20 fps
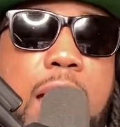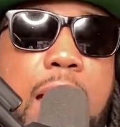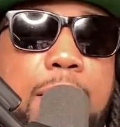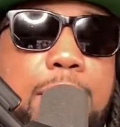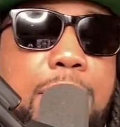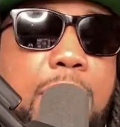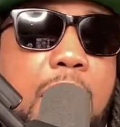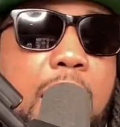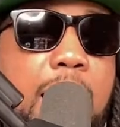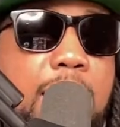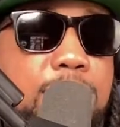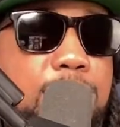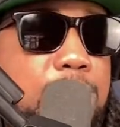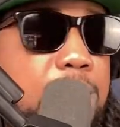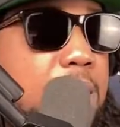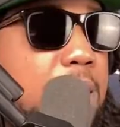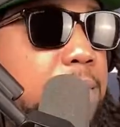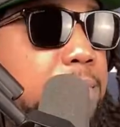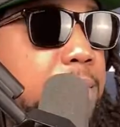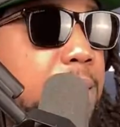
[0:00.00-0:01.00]
not
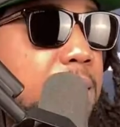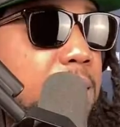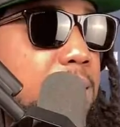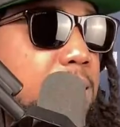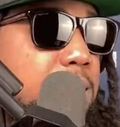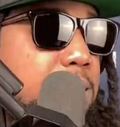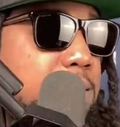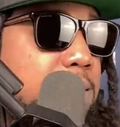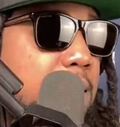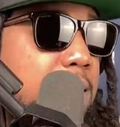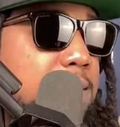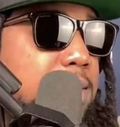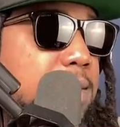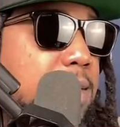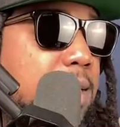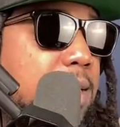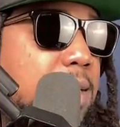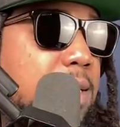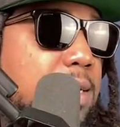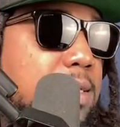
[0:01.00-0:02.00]
bothering their money, cause they
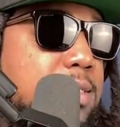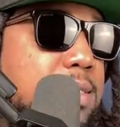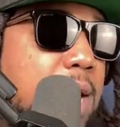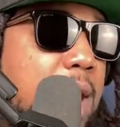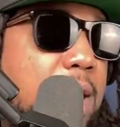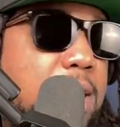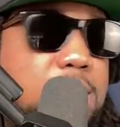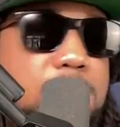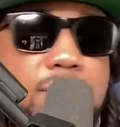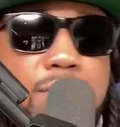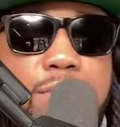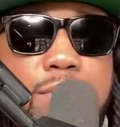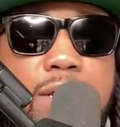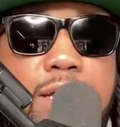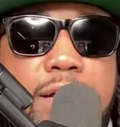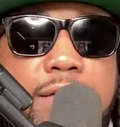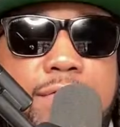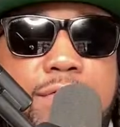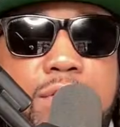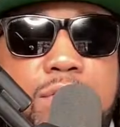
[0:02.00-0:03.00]
still entitled to
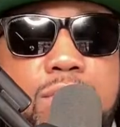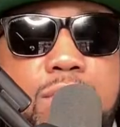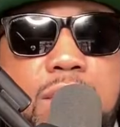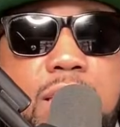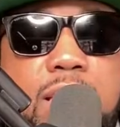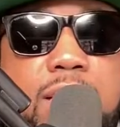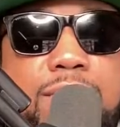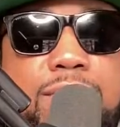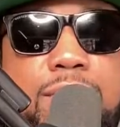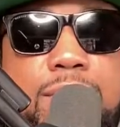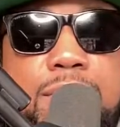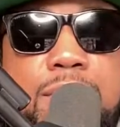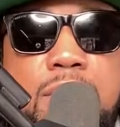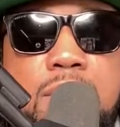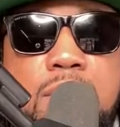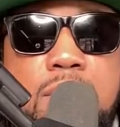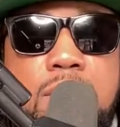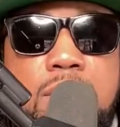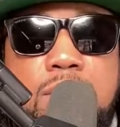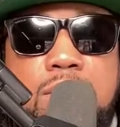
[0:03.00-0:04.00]
whatever you give them.
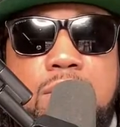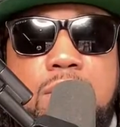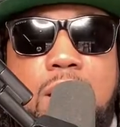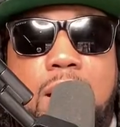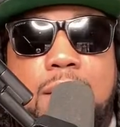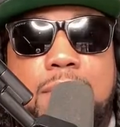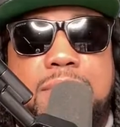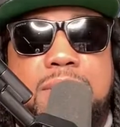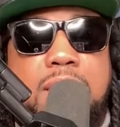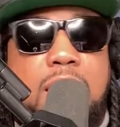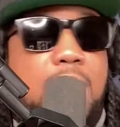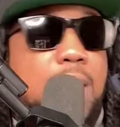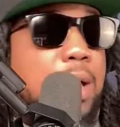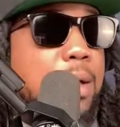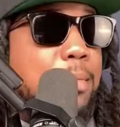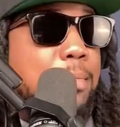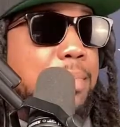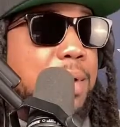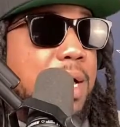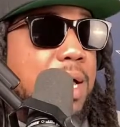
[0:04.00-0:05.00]
You know right. what I'm
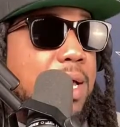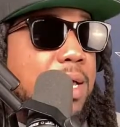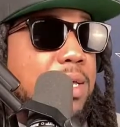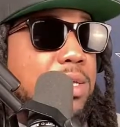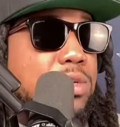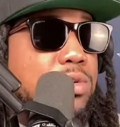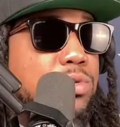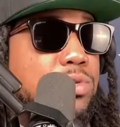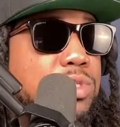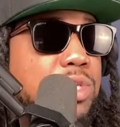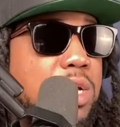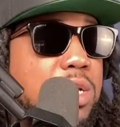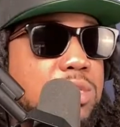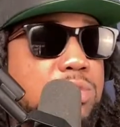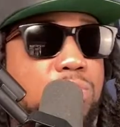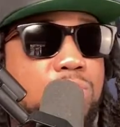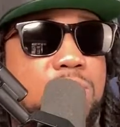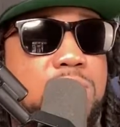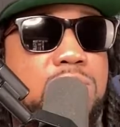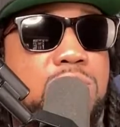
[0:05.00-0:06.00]
saying? But you
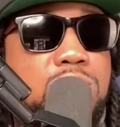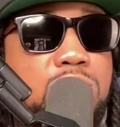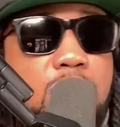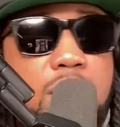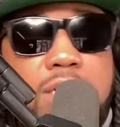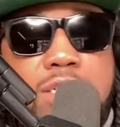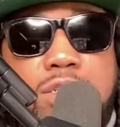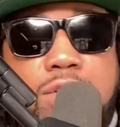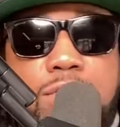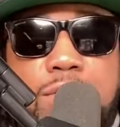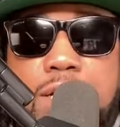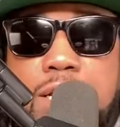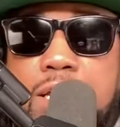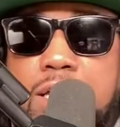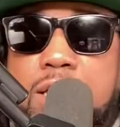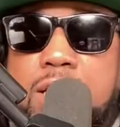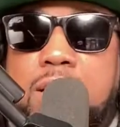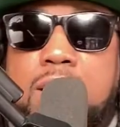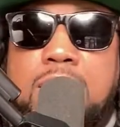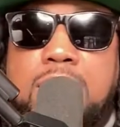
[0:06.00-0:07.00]
just restructuring
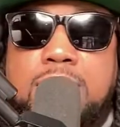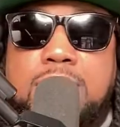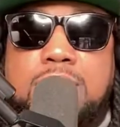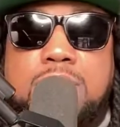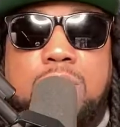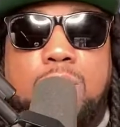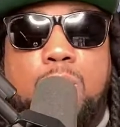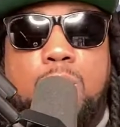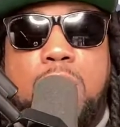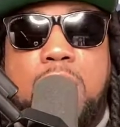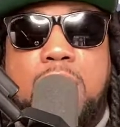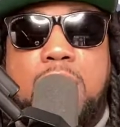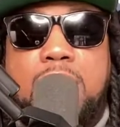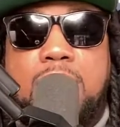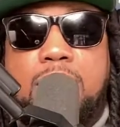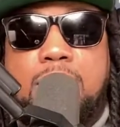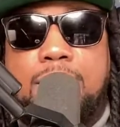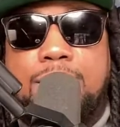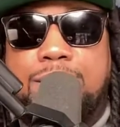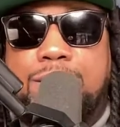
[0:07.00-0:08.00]
it to where
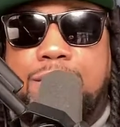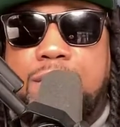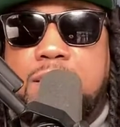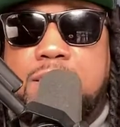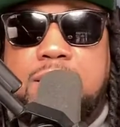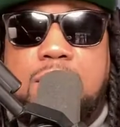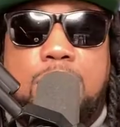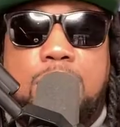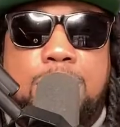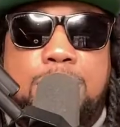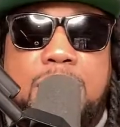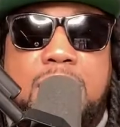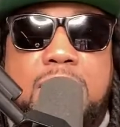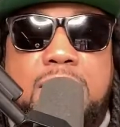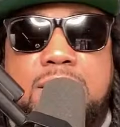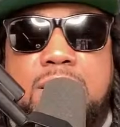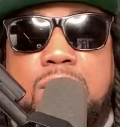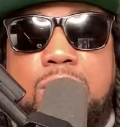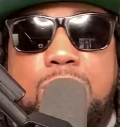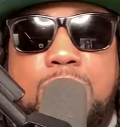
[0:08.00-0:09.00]
it can fit your
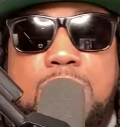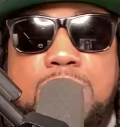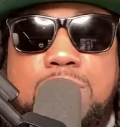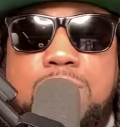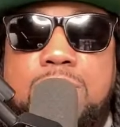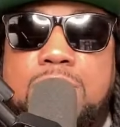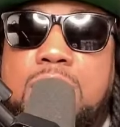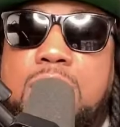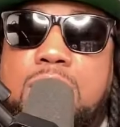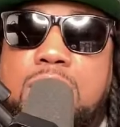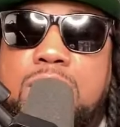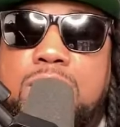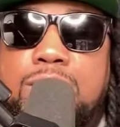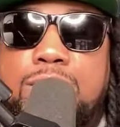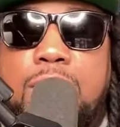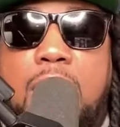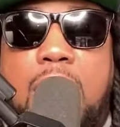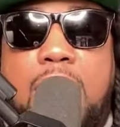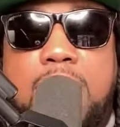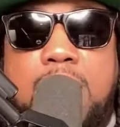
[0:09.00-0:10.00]
budget or what you need to do
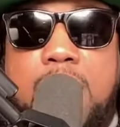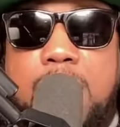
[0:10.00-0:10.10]
right